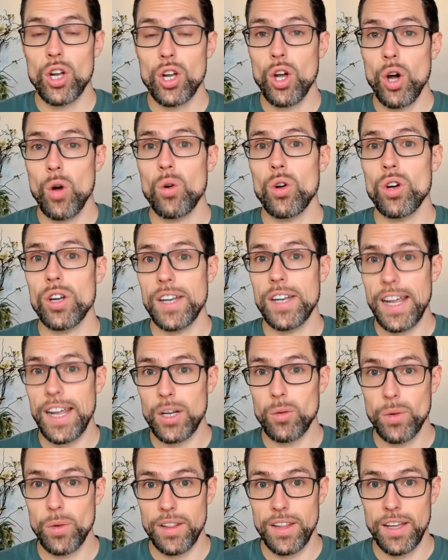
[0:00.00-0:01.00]
go
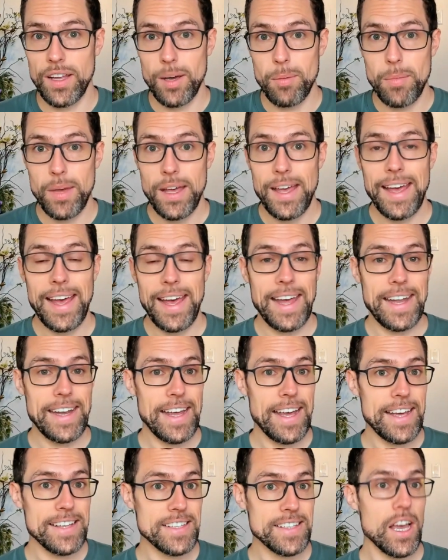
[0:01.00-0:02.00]
connect with them
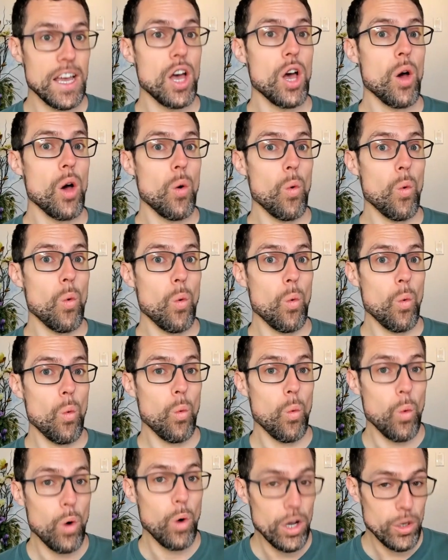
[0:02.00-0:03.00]
and ask,
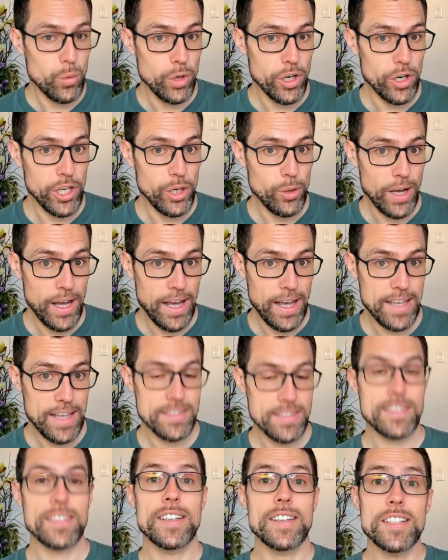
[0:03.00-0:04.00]
what were you
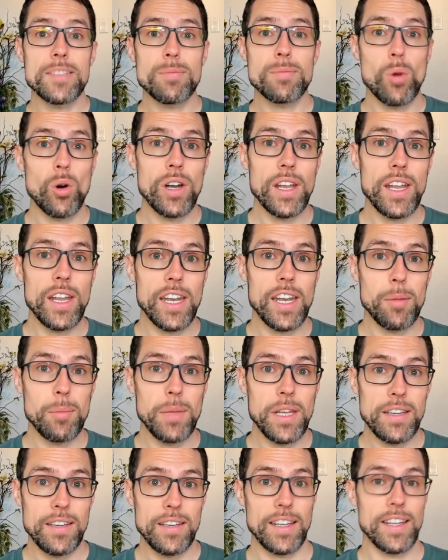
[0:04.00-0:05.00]
asked this morning in a
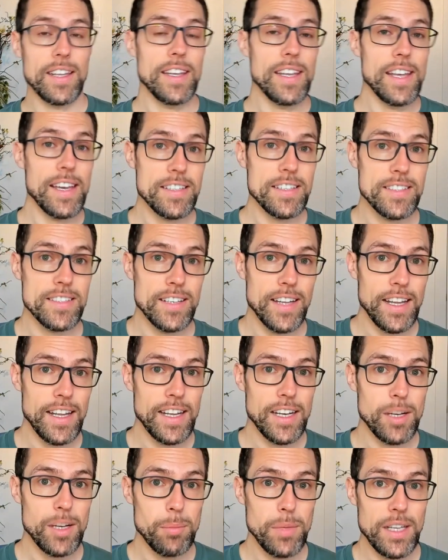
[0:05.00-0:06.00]
meeting,
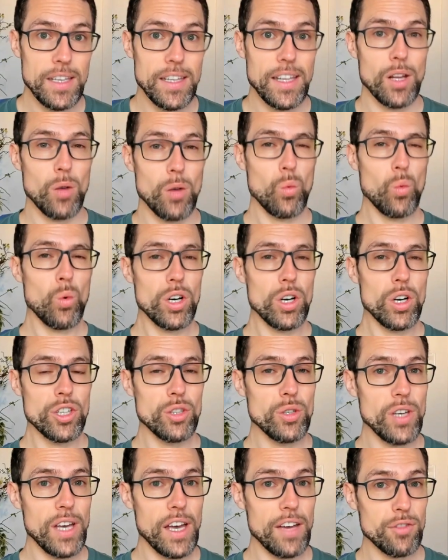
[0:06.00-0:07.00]
yesterday in a meeting? What
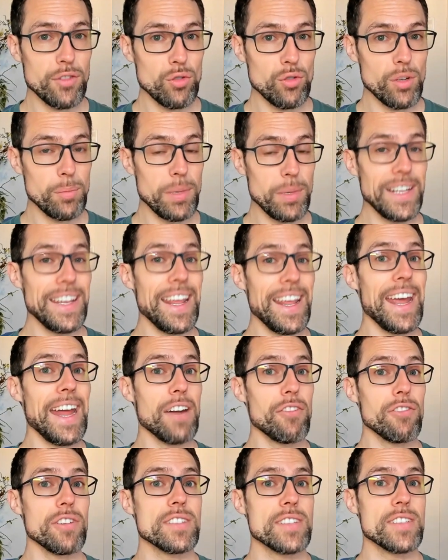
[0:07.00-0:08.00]
do you have to repeat
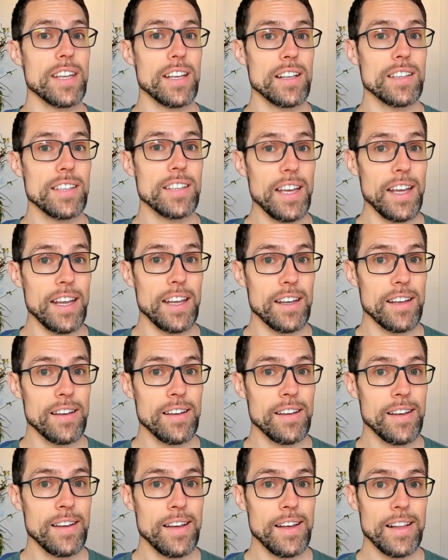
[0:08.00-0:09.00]
every single day?
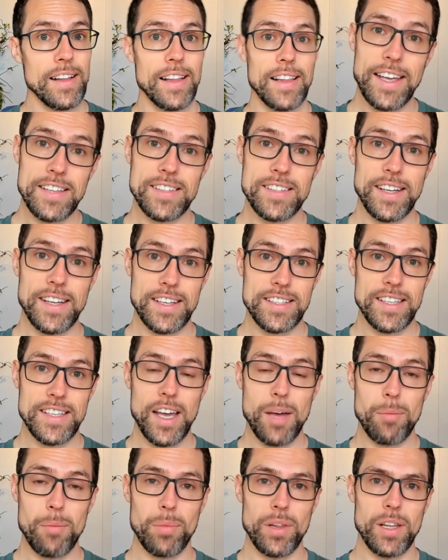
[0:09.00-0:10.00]
As an
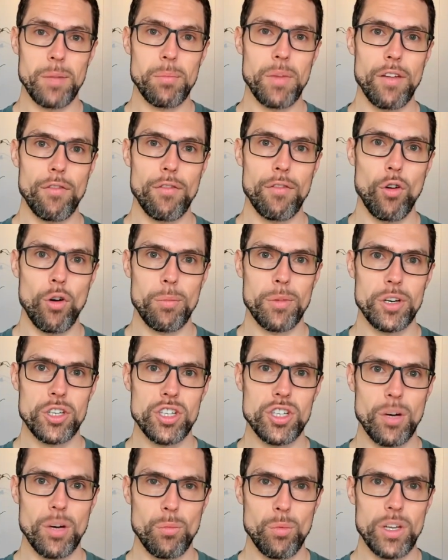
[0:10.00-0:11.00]
example, in my former
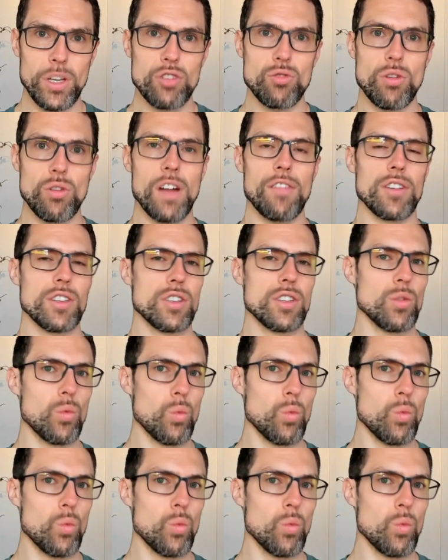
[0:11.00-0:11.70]
job, we traveled the